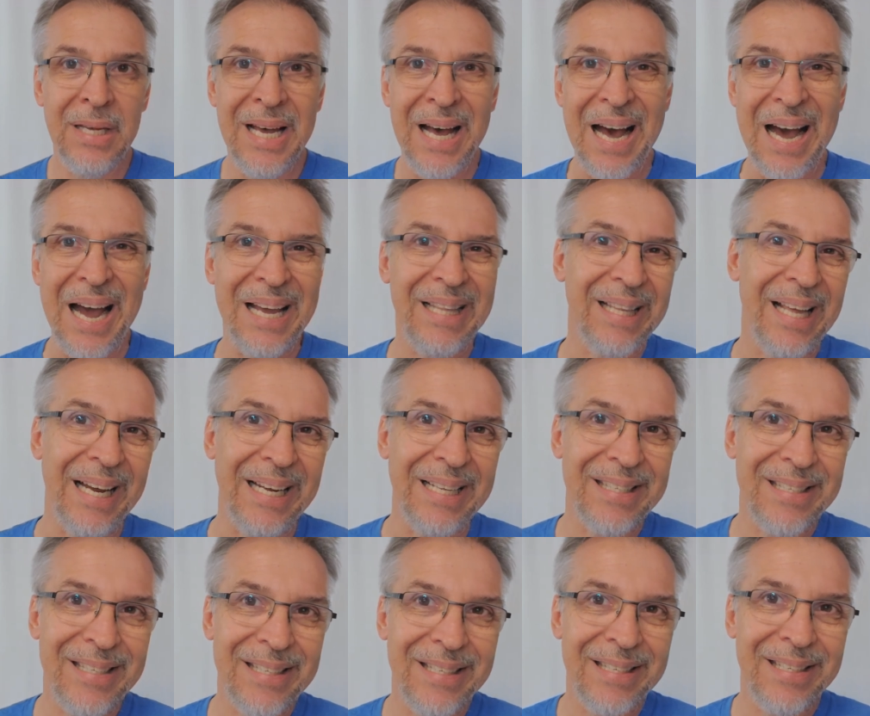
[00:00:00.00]

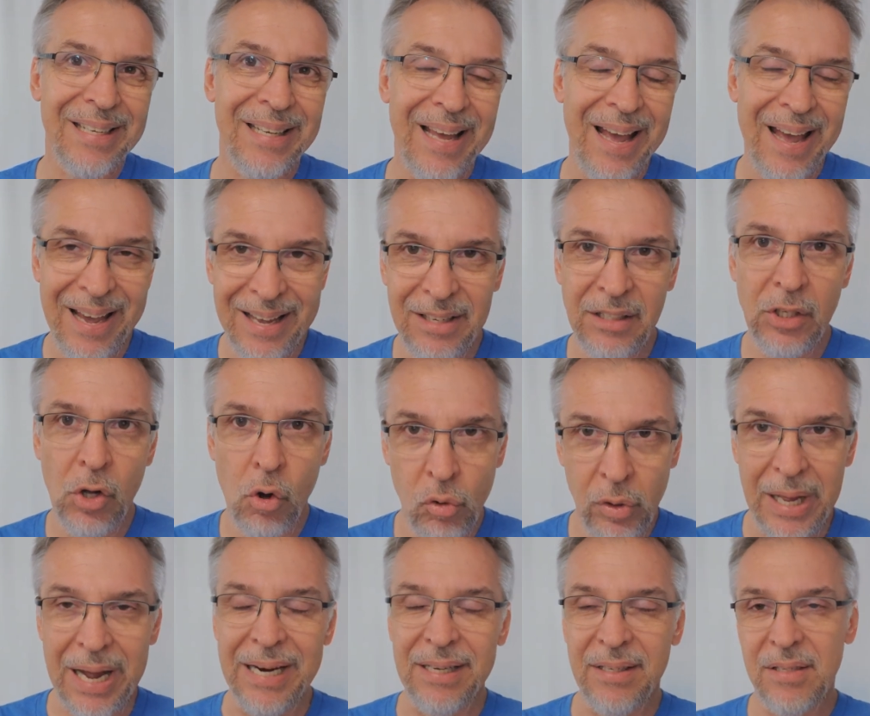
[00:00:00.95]
highlights and
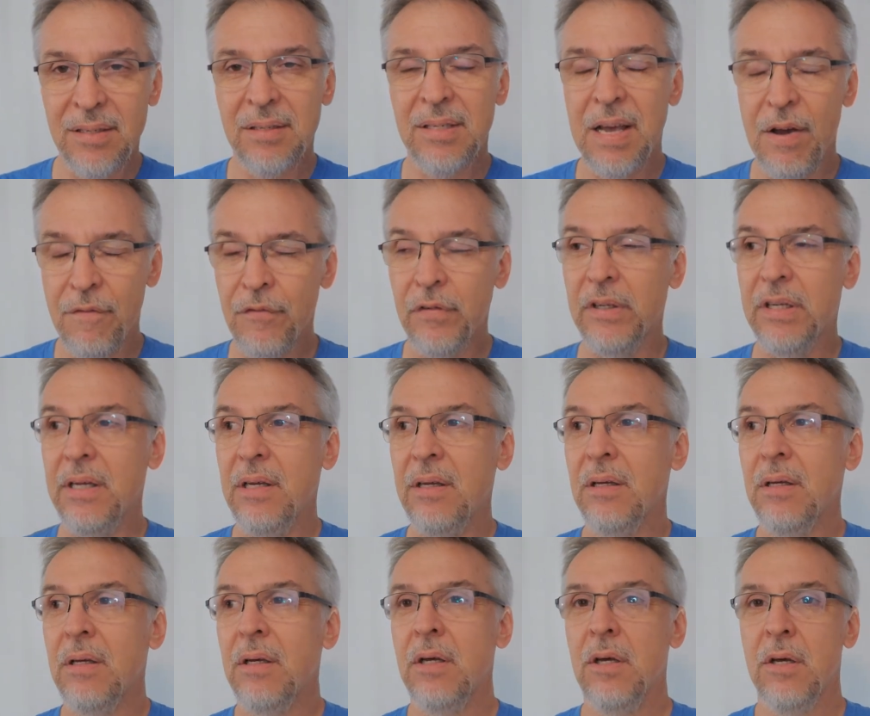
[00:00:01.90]
lowlights. Definitely
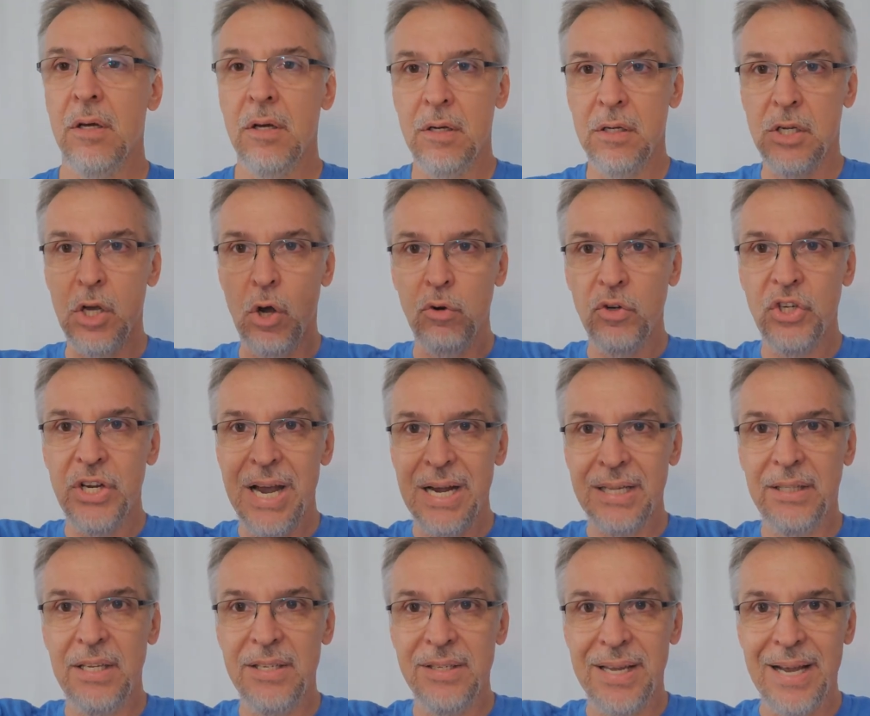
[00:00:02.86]
go
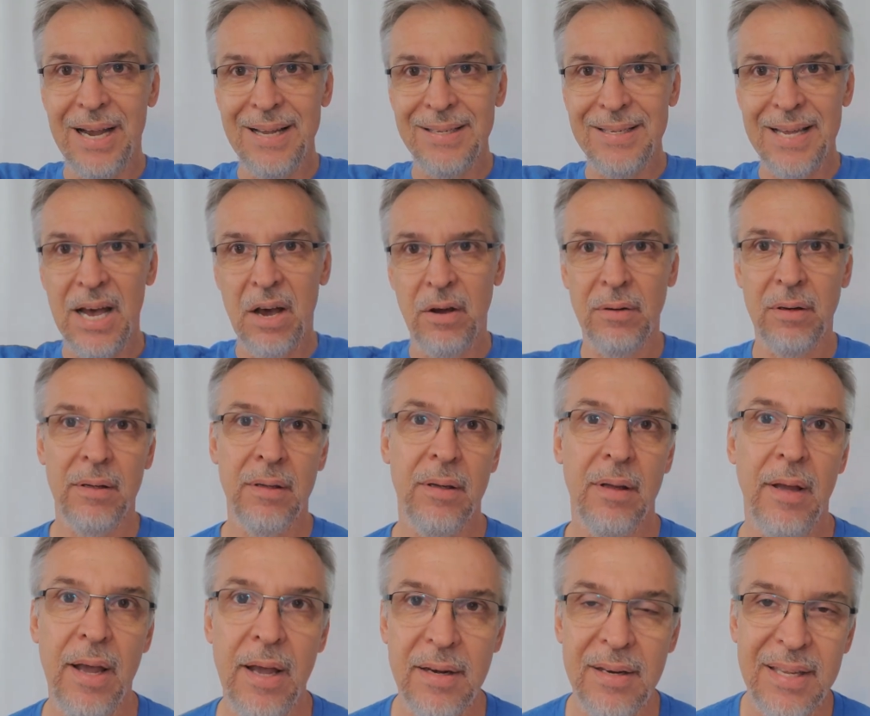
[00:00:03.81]
check these guys out
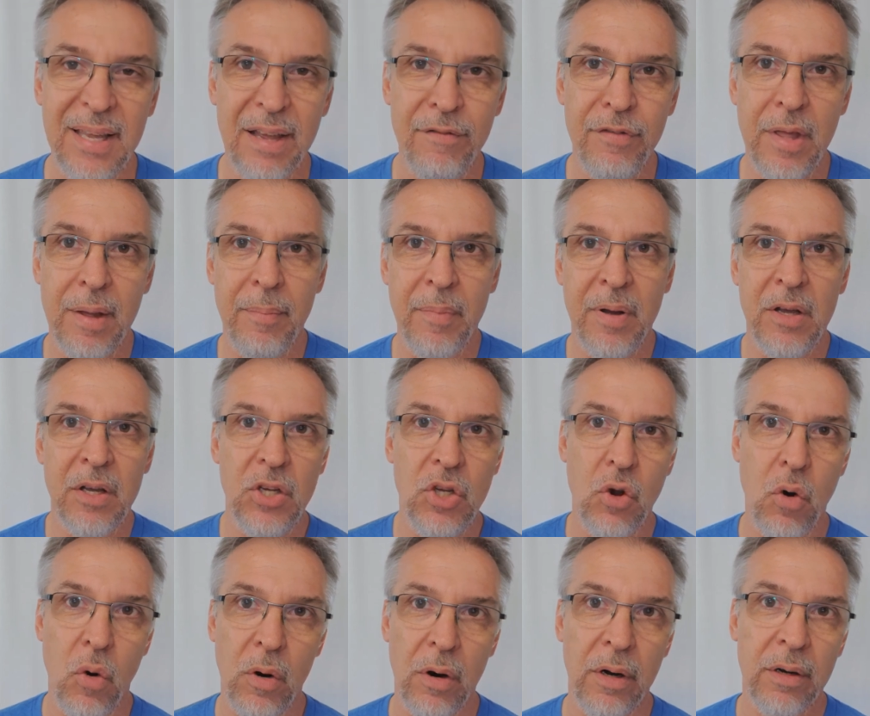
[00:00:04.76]
and give them
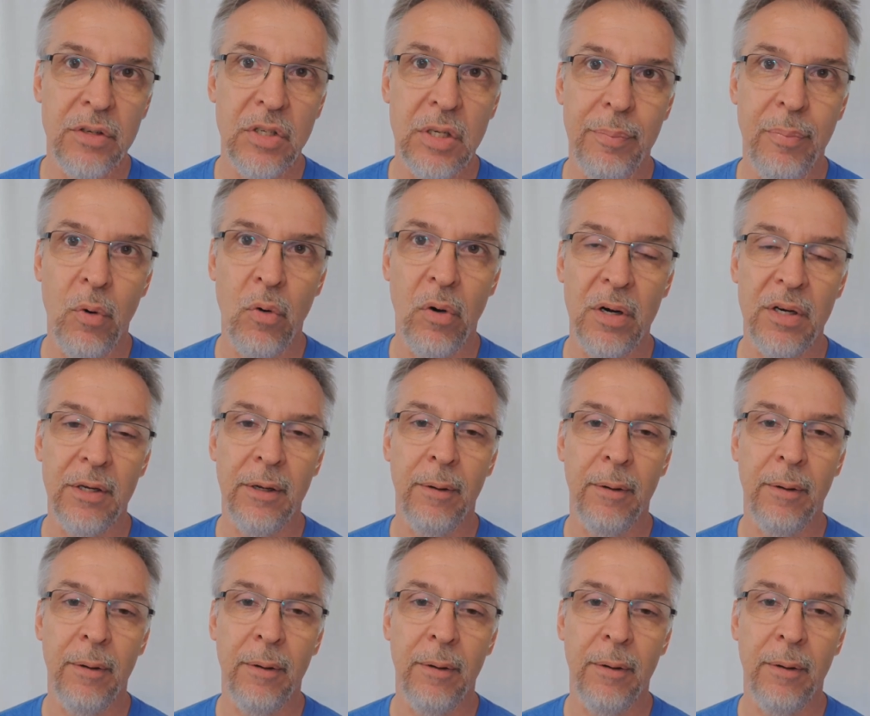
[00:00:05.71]
your support.